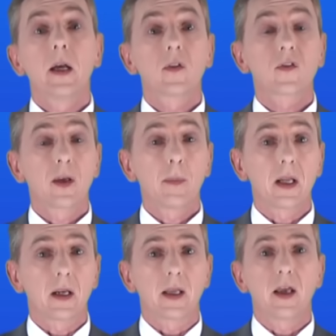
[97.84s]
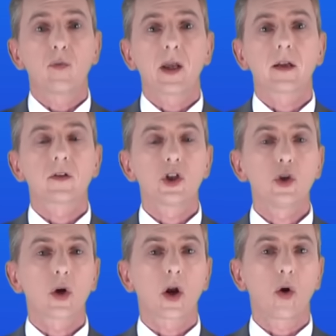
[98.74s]
Similarly, if we had two
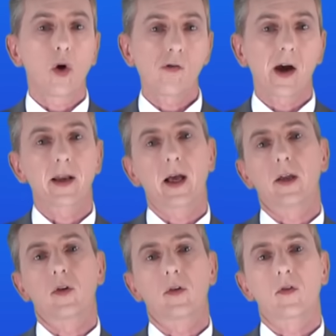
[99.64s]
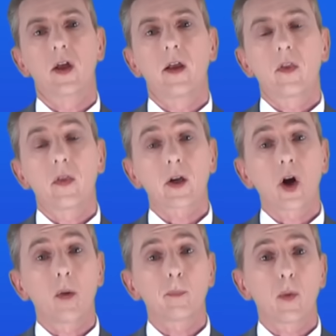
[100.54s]
chloride ions, then the
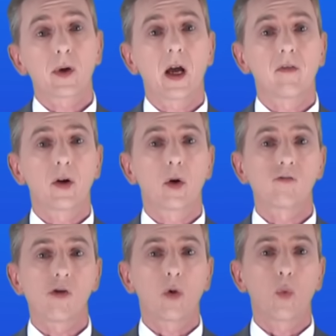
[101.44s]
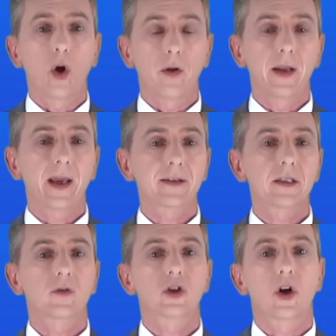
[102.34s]
compound would have an overall 1
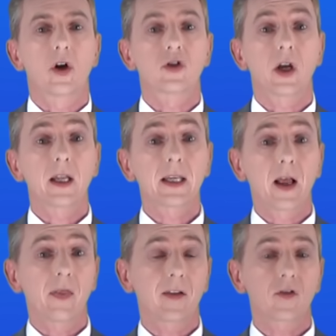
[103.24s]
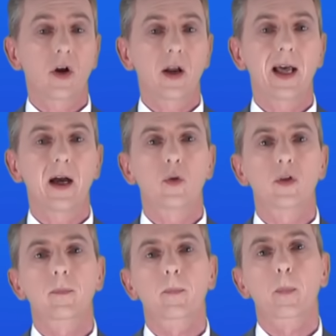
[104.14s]
negative charge, and again that's not allowed.
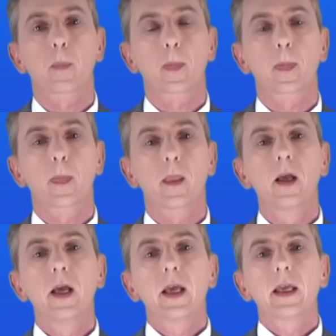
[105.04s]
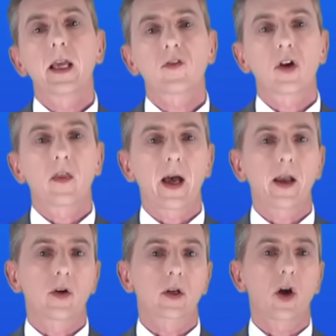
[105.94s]
Here's another
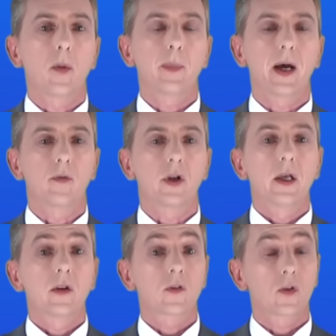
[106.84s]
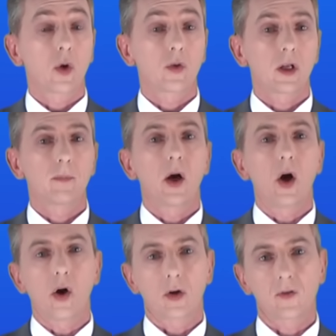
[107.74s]
ionic compound, sodium
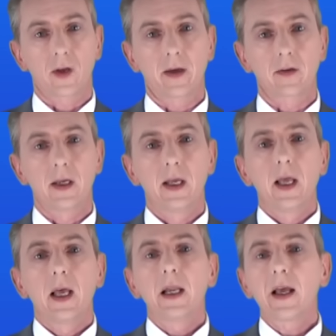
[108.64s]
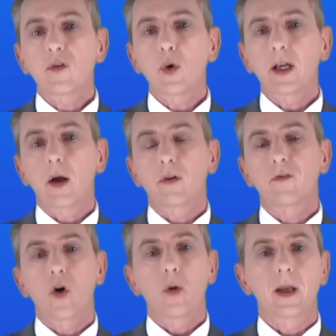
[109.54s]
oxide. Let's work out the
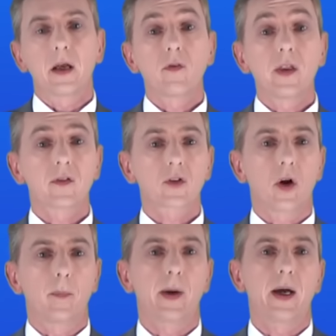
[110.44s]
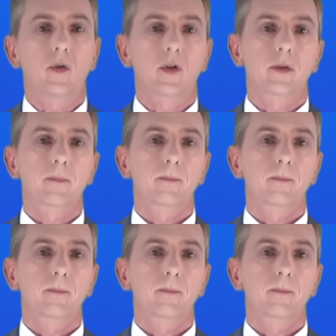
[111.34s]
formula of this compound.